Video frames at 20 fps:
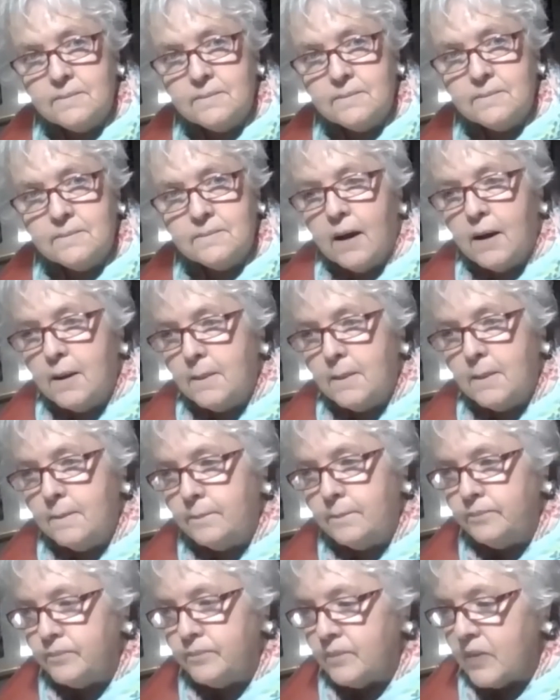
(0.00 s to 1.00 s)

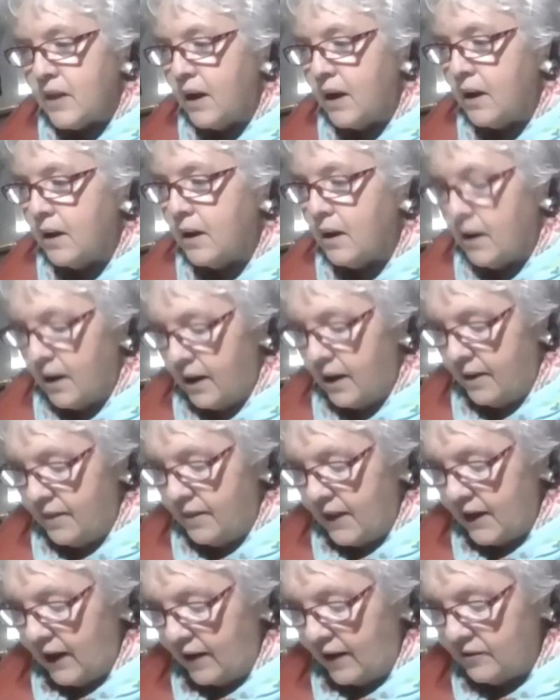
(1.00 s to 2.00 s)
And
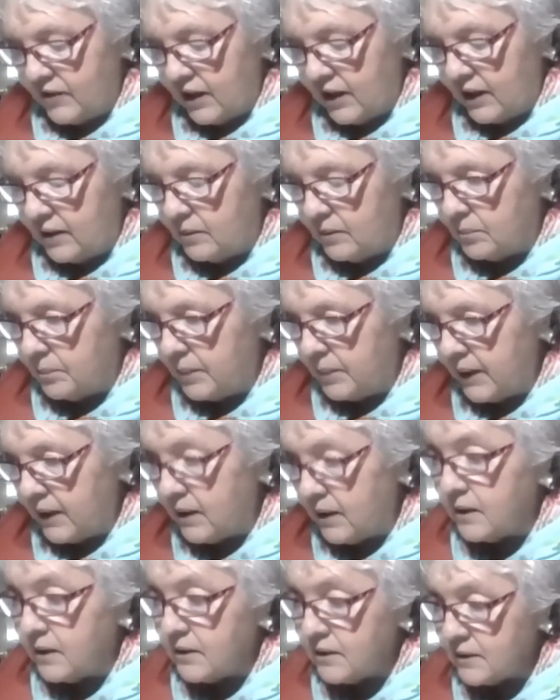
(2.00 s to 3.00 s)
then I've done big
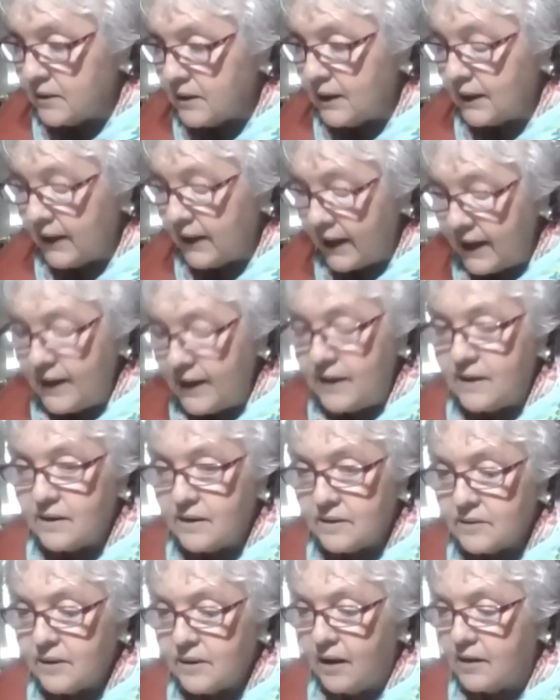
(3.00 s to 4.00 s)
clay
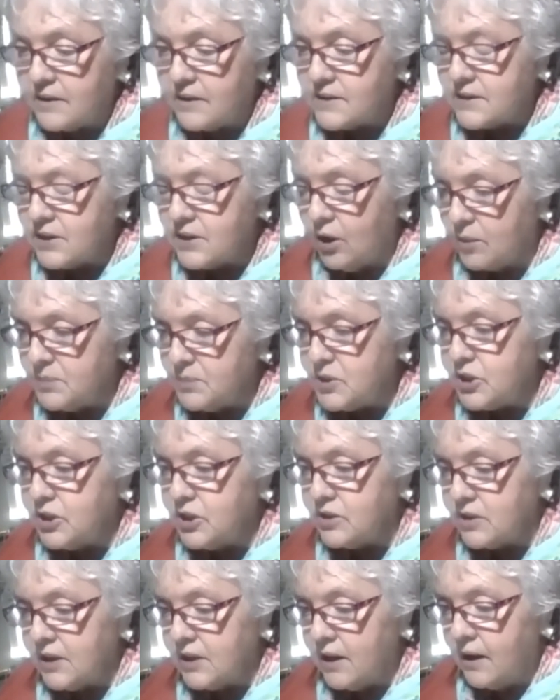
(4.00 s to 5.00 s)

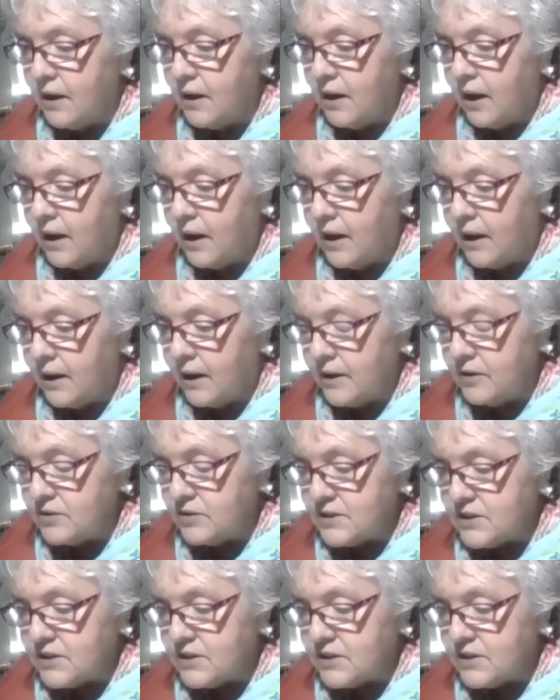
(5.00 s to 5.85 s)
sculpture. And